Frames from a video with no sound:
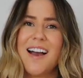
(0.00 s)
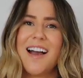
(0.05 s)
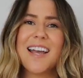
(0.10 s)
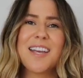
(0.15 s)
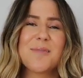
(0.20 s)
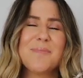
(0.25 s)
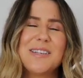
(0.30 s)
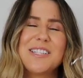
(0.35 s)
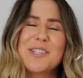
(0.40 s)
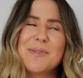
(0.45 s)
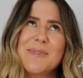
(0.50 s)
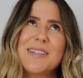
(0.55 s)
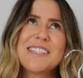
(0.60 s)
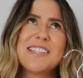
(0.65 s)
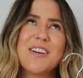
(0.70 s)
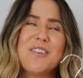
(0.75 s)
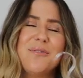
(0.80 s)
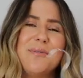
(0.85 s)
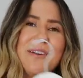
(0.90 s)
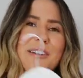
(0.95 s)
I can picture
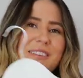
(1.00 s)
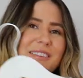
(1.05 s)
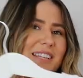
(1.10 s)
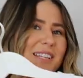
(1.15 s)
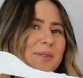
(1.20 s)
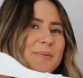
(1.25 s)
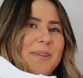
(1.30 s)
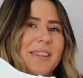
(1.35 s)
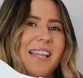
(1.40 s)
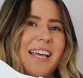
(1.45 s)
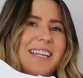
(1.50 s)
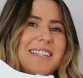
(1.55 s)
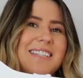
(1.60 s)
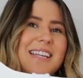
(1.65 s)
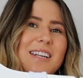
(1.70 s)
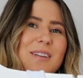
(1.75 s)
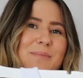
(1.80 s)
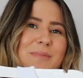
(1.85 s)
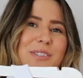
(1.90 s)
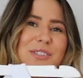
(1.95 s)
myself wearing this with like
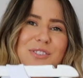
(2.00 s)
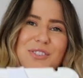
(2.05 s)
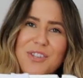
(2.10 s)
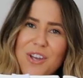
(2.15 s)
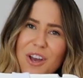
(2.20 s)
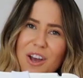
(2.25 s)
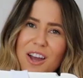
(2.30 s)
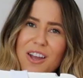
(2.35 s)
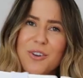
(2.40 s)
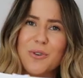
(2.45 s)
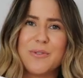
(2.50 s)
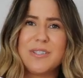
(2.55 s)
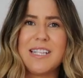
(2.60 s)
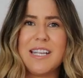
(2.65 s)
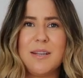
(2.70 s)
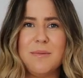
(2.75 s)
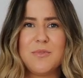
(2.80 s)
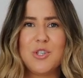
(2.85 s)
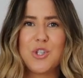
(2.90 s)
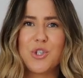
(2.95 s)
denim skirt or
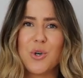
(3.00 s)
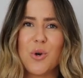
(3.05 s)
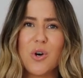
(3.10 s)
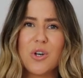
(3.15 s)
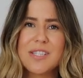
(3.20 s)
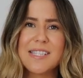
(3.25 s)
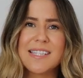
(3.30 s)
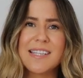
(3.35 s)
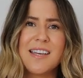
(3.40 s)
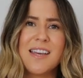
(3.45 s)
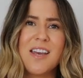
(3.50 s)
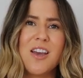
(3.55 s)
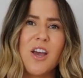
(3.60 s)
denim shorts,